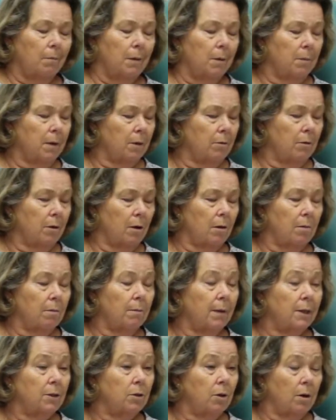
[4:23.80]
care team
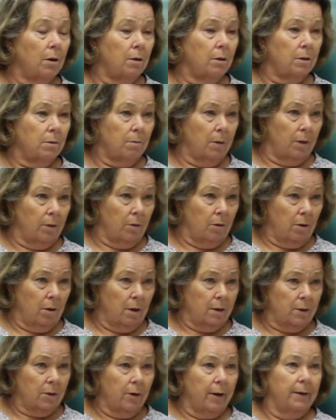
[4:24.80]
during the clinic visit.
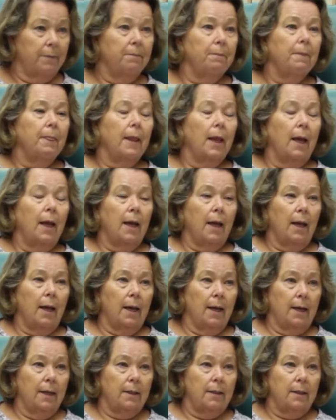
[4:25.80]

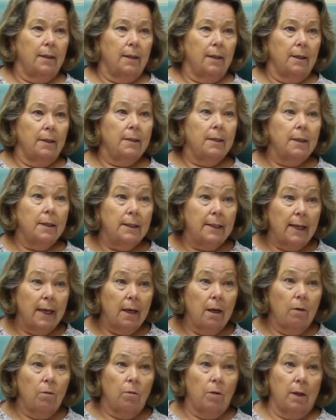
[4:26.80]
For all
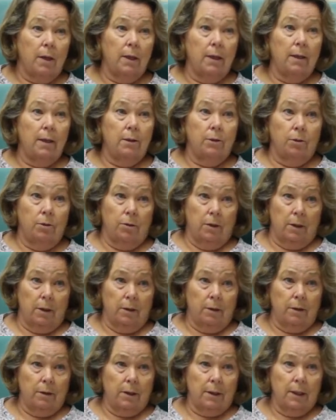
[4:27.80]
patients, your team
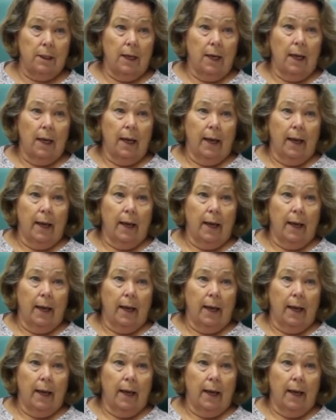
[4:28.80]
will give you